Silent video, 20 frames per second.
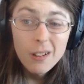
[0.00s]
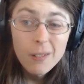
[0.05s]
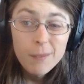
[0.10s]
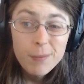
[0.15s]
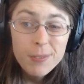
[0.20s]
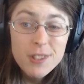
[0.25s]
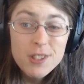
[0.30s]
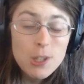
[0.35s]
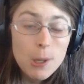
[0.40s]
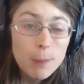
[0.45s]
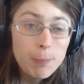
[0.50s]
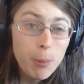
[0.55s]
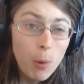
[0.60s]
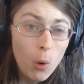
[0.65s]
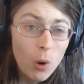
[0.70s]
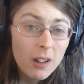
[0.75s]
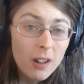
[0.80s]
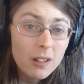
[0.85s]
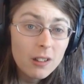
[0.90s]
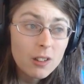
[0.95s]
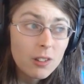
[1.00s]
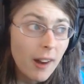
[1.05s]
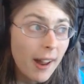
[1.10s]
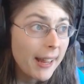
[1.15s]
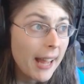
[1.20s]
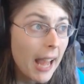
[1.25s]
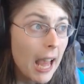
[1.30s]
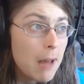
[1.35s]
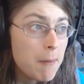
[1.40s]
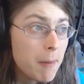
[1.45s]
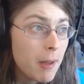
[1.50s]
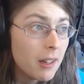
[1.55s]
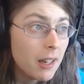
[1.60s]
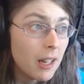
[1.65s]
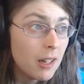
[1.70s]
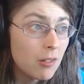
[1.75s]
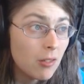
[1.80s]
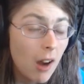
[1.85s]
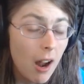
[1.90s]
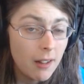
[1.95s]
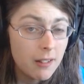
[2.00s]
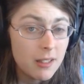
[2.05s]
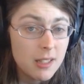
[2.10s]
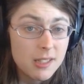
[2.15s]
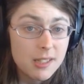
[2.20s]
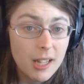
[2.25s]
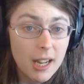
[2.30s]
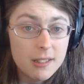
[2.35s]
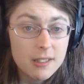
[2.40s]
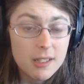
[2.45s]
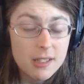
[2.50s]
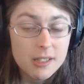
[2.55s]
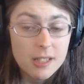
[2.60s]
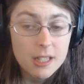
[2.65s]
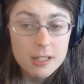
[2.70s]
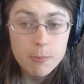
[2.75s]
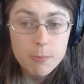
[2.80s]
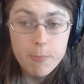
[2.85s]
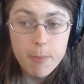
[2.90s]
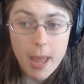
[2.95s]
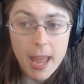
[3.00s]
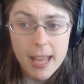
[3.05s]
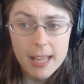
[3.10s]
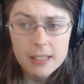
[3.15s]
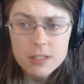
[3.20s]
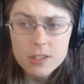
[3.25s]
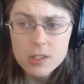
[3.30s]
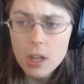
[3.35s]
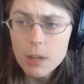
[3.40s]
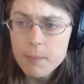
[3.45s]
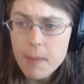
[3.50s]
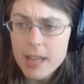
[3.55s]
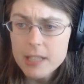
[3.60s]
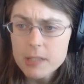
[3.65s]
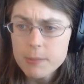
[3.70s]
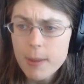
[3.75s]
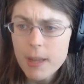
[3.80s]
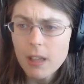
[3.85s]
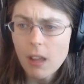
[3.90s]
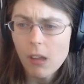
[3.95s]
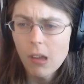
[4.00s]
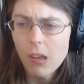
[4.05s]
support Greg Abbott and Ron DeSantis' bans on mask mandate.